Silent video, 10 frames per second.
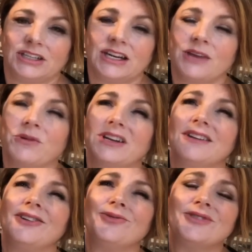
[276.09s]
And I went,
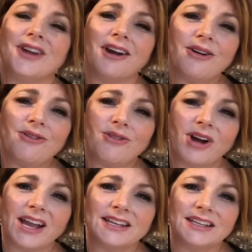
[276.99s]
oh no,
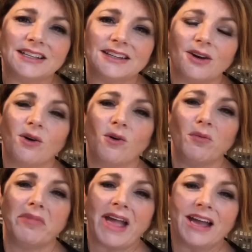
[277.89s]
I need the whole
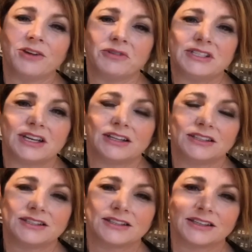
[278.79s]
bag redone.
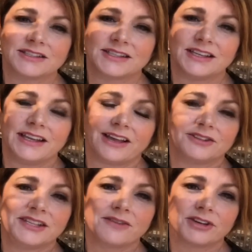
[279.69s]
This looks silly. I'll
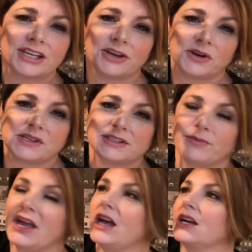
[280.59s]
never carry this
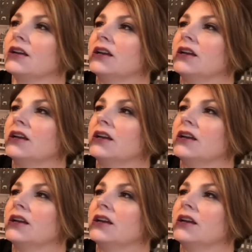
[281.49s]
bag.